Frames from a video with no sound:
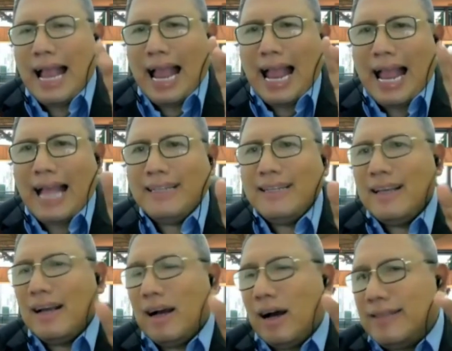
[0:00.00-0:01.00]
And
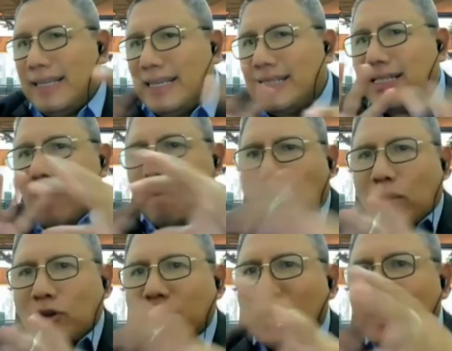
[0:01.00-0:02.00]
these
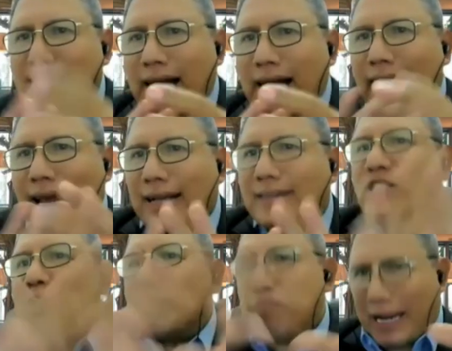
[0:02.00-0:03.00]
approaches are like a
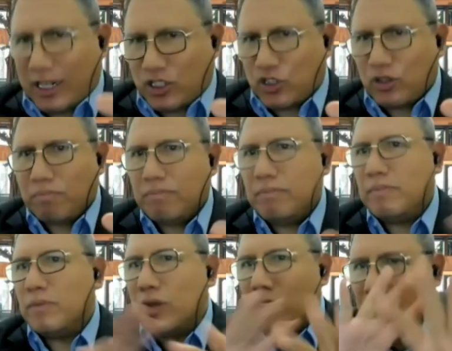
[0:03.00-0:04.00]
spectrum.
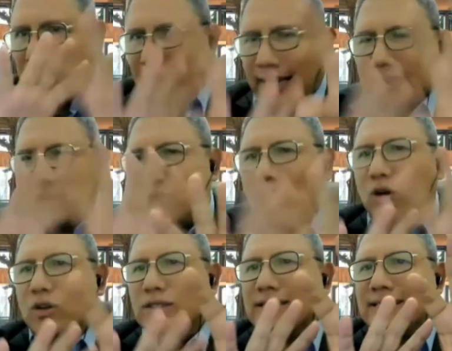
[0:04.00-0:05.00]
Okay,
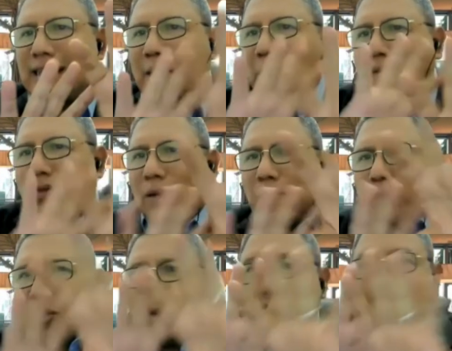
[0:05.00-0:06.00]
so some of the
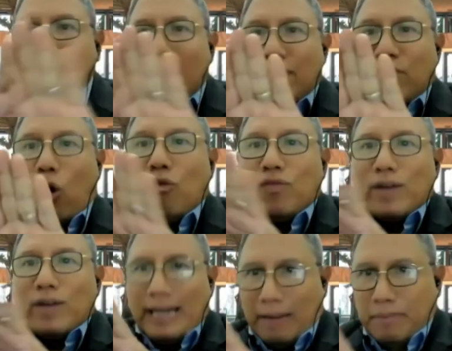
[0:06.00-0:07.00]
approaches have
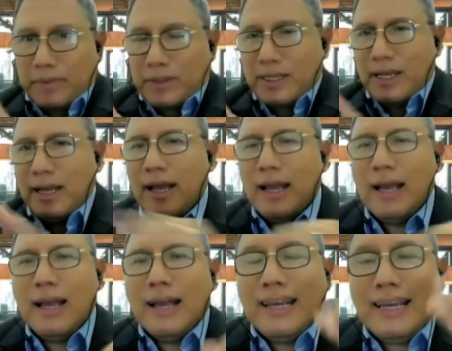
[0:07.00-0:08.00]
overlaps.
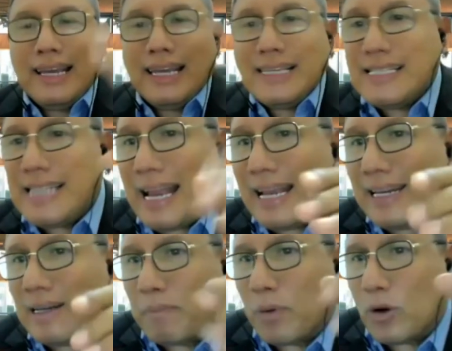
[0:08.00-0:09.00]
Is there
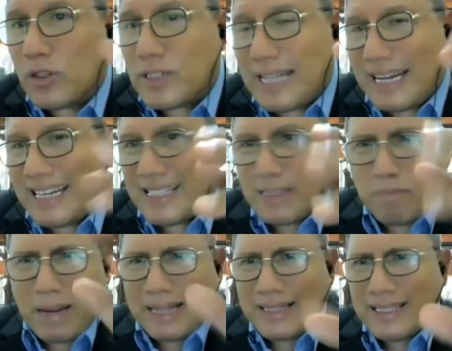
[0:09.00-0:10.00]
an approach that is
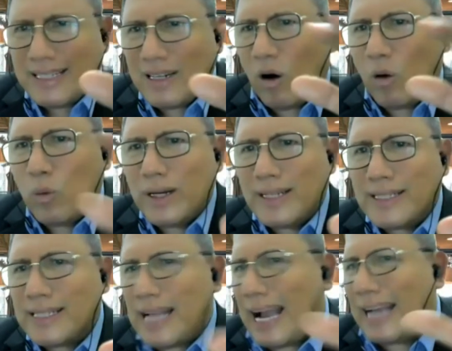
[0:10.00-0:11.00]
better or
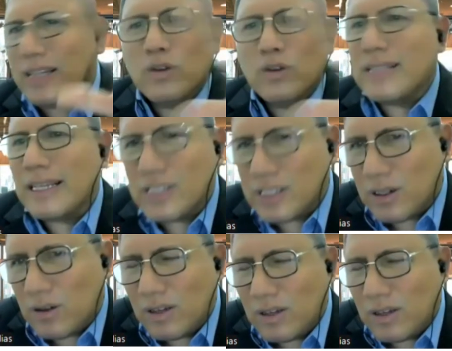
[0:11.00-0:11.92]
worse? I don't think so.